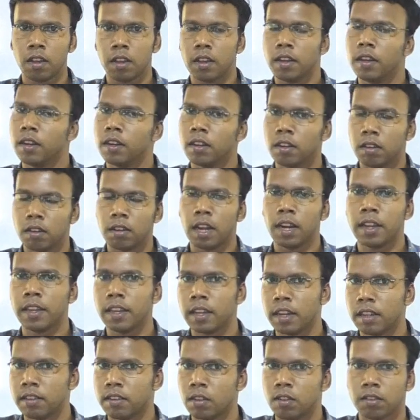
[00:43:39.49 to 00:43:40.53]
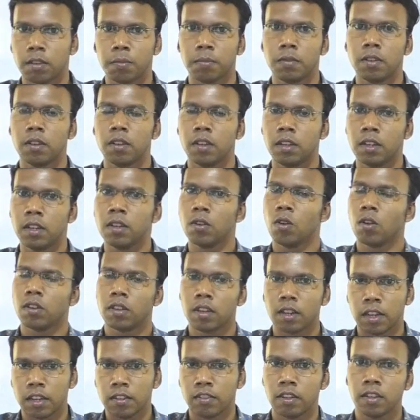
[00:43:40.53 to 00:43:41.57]
in Delhi region, or some, in
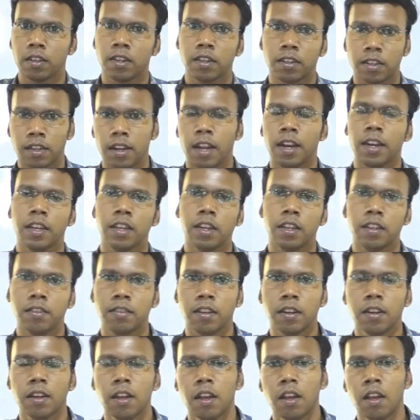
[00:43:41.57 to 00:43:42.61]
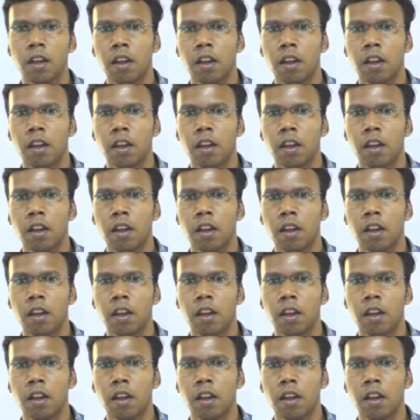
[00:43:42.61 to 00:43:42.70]
north region, in Delhi region,